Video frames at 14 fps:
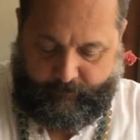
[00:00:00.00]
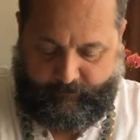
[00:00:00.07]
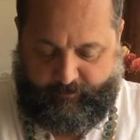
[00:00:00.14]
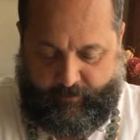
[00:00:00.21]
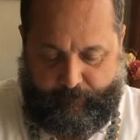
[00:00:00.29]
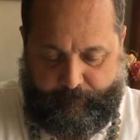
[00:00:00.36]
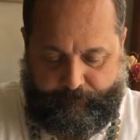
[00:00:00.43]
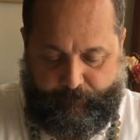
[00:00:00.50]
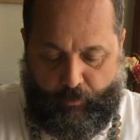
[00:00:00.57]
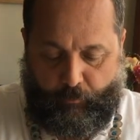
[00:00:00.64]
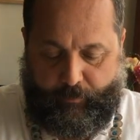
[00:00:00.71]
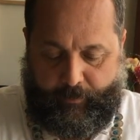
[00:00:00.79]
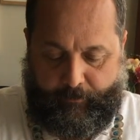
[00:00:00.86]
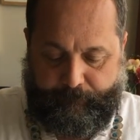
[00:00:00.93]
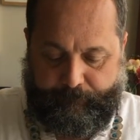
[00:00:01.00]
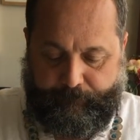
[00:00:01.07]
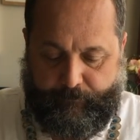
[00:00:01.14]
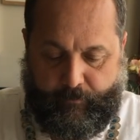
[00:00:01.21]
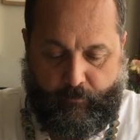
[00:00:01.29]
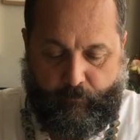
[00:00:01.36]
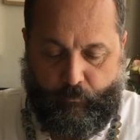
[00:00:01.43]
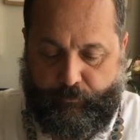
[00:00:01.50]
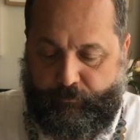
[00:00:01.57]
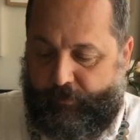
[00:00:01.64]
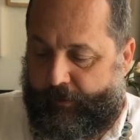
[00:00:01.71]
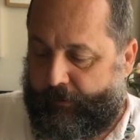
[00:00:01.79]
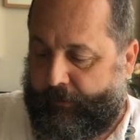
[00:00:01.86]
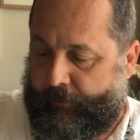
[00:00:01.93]
sit. Okay, we'll do
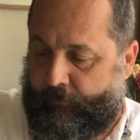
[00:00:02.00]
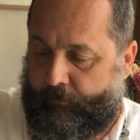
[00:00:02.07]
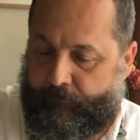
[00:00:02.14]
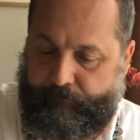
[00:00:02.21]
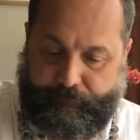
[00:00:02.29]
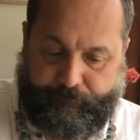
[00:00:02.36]
that later.